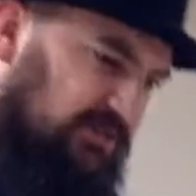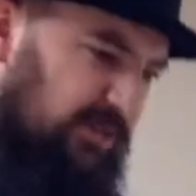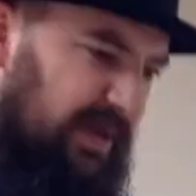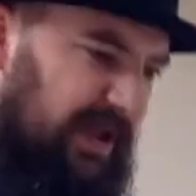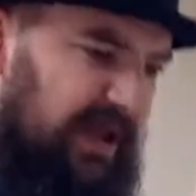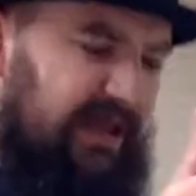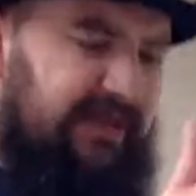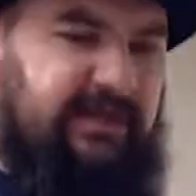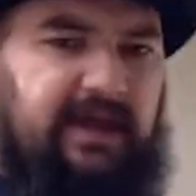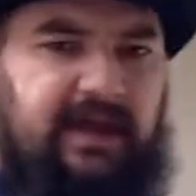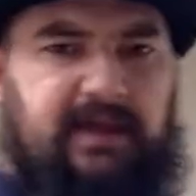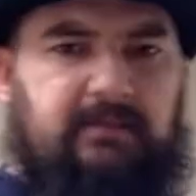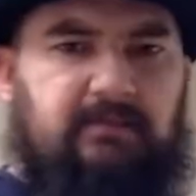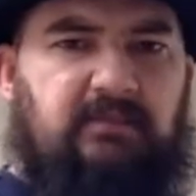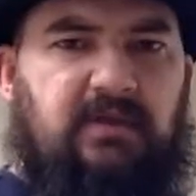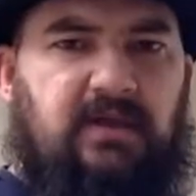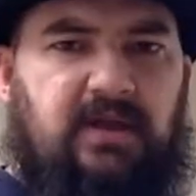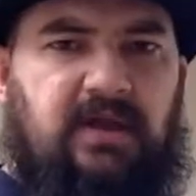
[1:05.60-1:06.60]
would pay
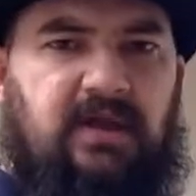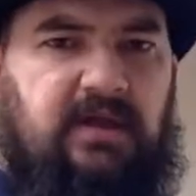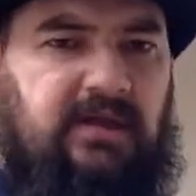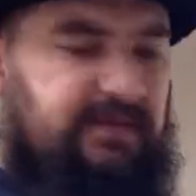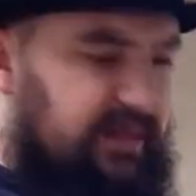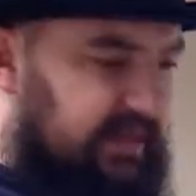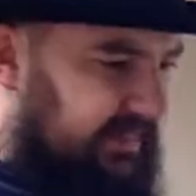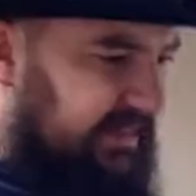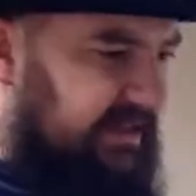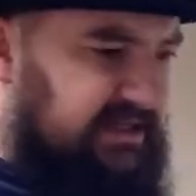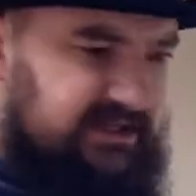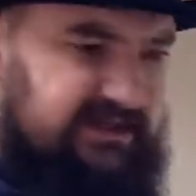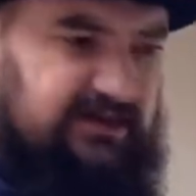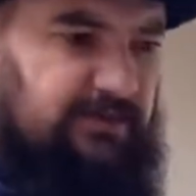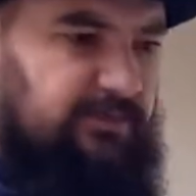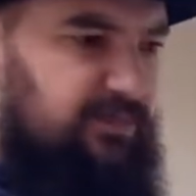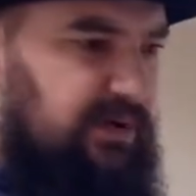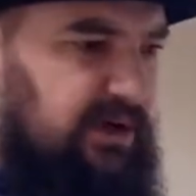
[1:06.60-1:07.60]
them, then this
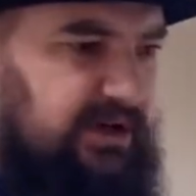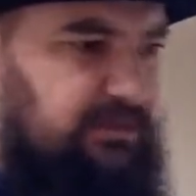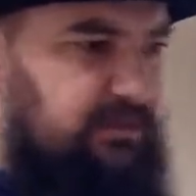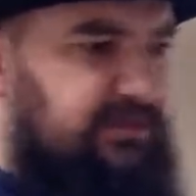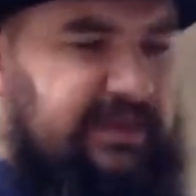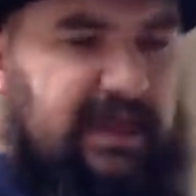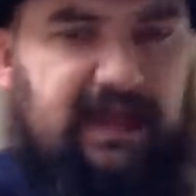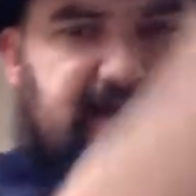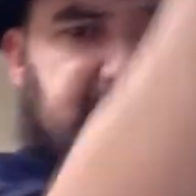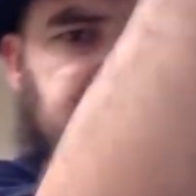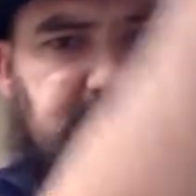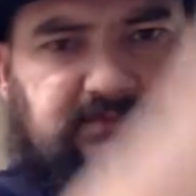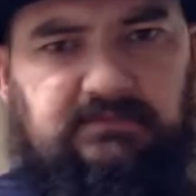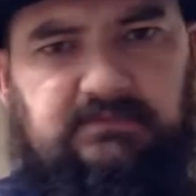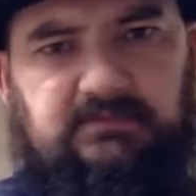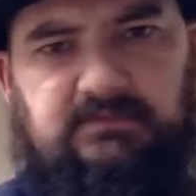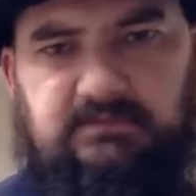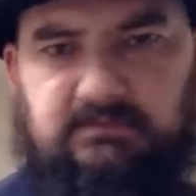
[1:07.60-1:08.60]
company would then
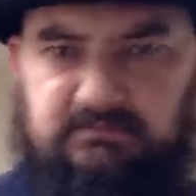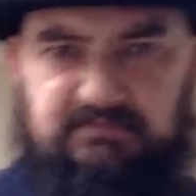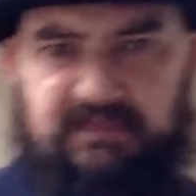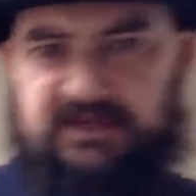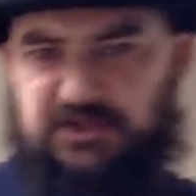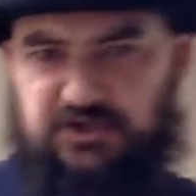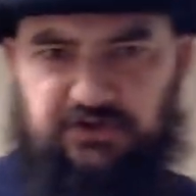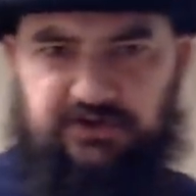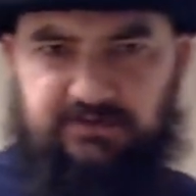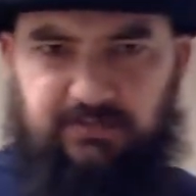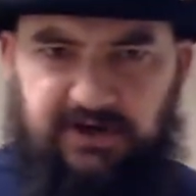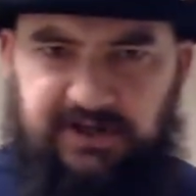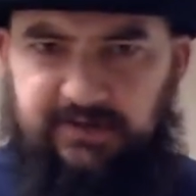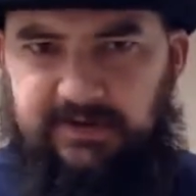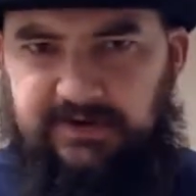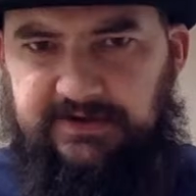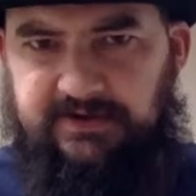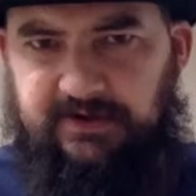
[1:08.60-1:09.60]
make sure the
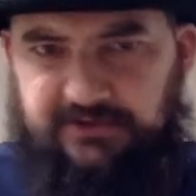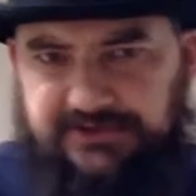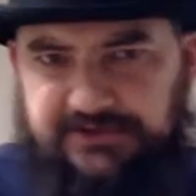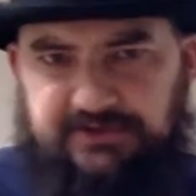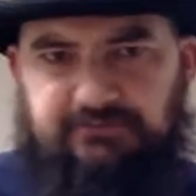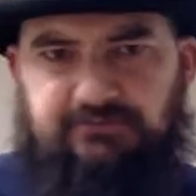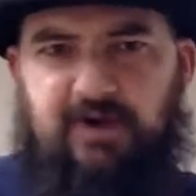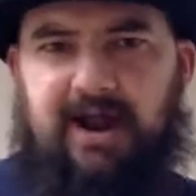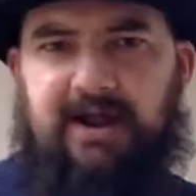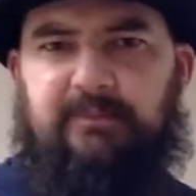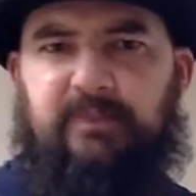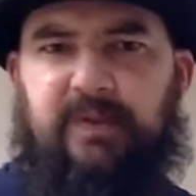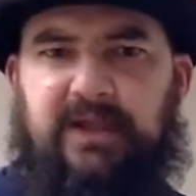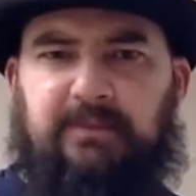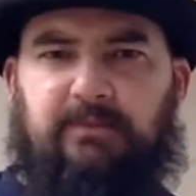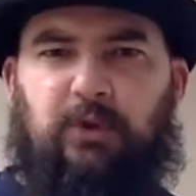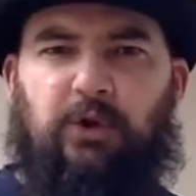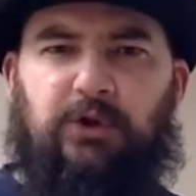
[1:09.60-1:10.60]
money got to the right
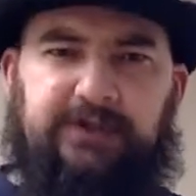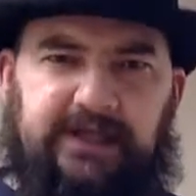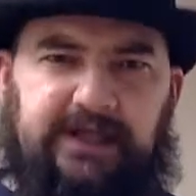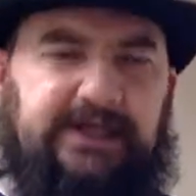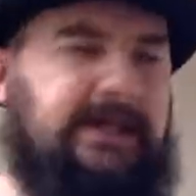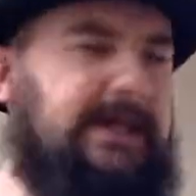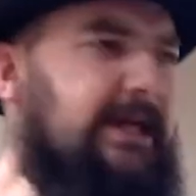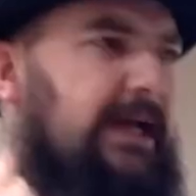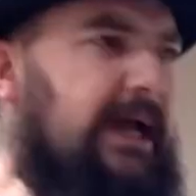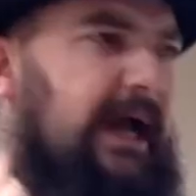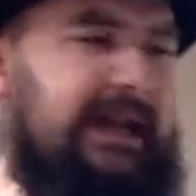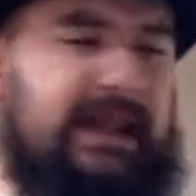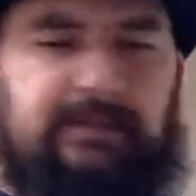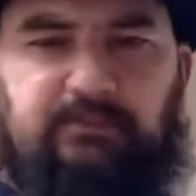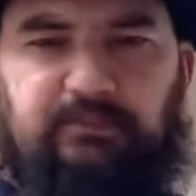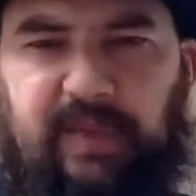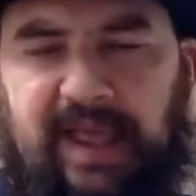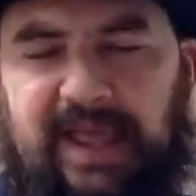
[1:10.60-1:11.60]
people, and
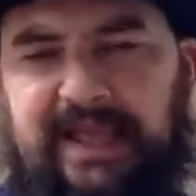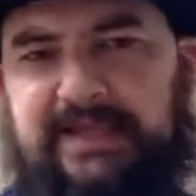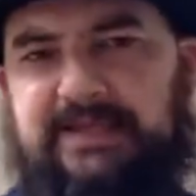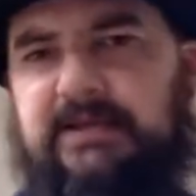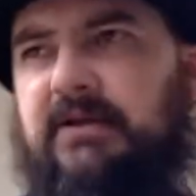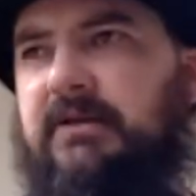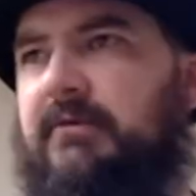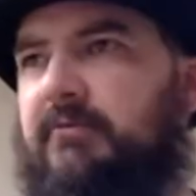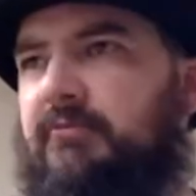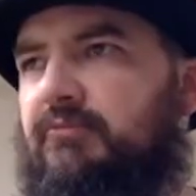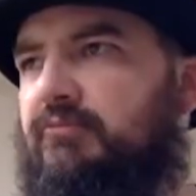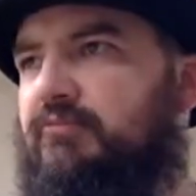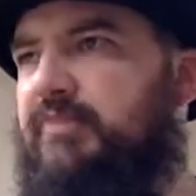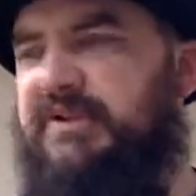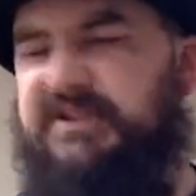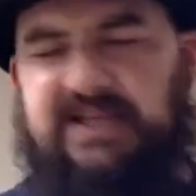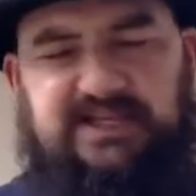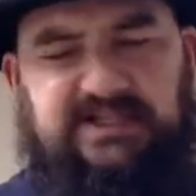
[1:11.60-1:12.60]
then paid
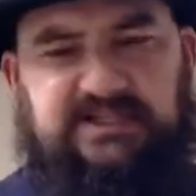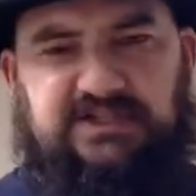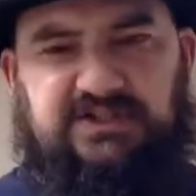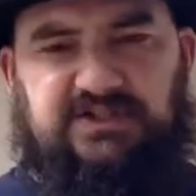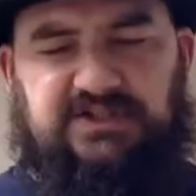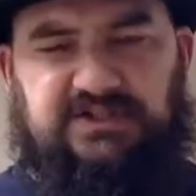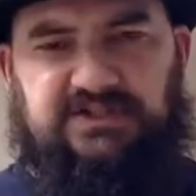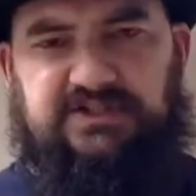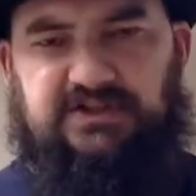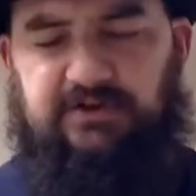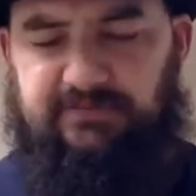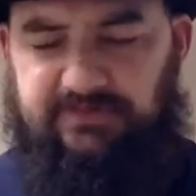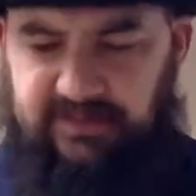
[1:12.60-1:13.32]
percentages and stuff.